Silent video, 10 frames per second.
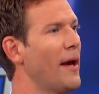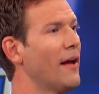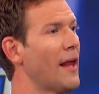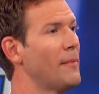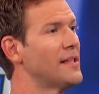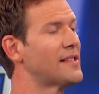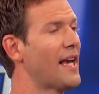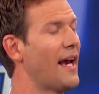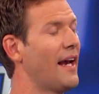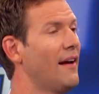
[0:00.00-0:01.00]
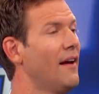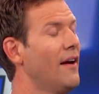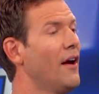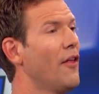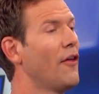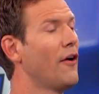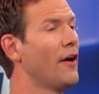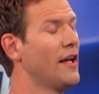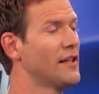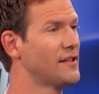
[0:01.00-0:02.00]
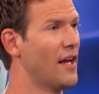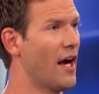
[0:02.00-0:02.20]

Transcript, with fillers: male, let me say, there is